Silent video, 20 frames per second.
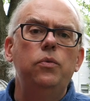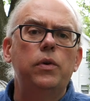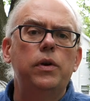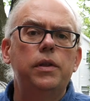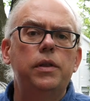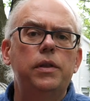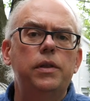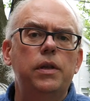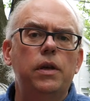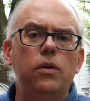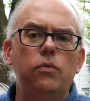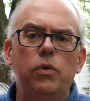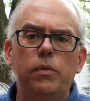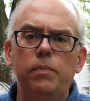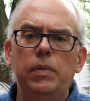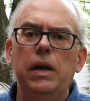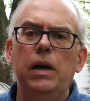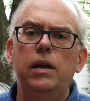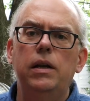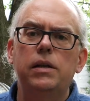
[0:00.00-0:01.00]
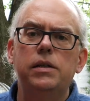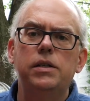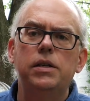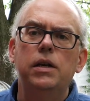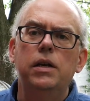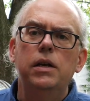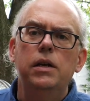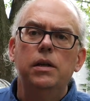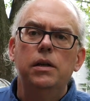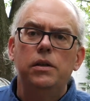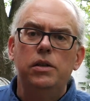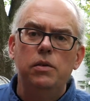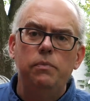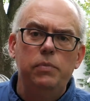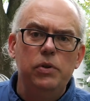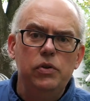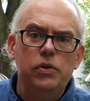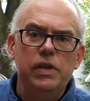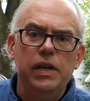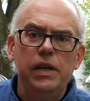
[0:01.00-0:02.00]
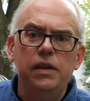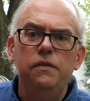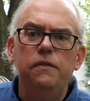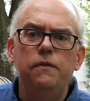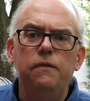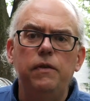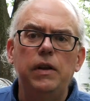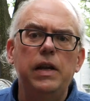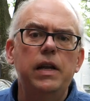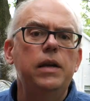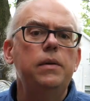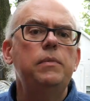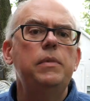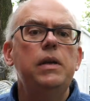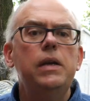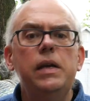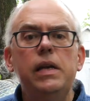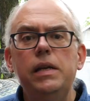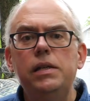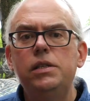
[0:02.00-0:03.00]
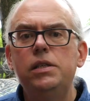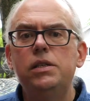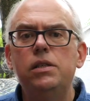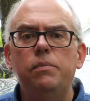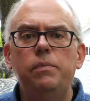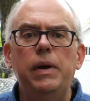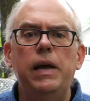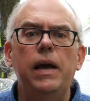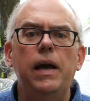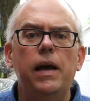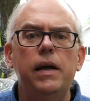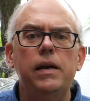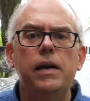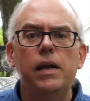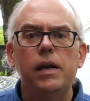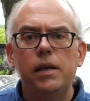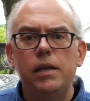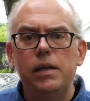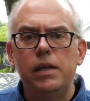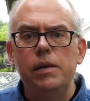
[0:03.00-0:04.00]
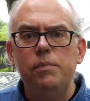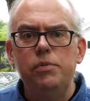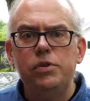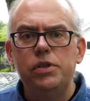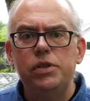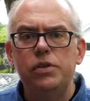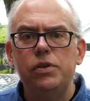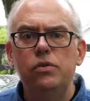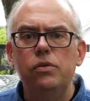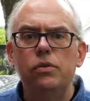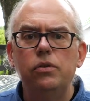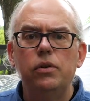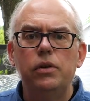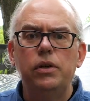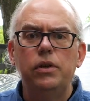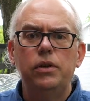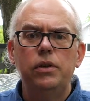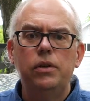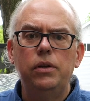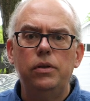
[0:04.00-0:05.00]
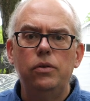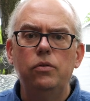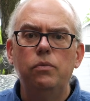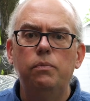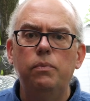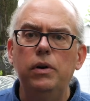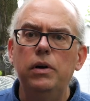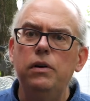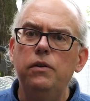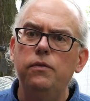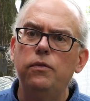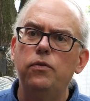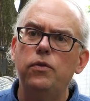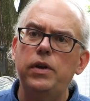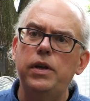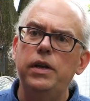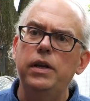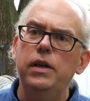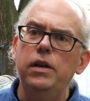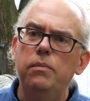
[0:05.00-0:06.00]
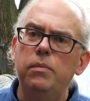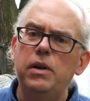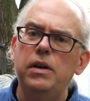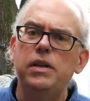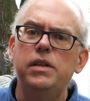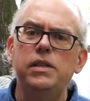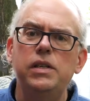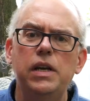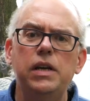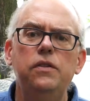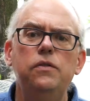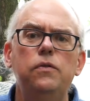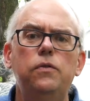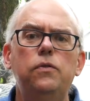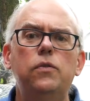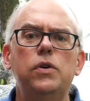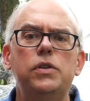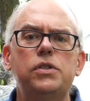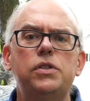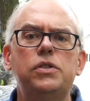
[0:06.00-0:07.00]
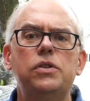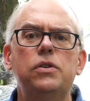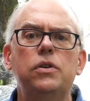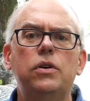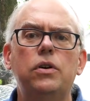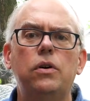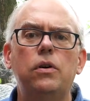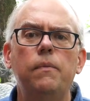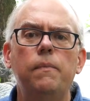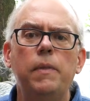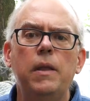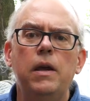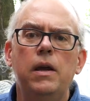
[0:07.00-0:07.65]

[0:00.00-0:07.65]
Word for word: with uh, repellent. The butane flame heats the pad and keeps you, you bug-free in about a 10-foot circle.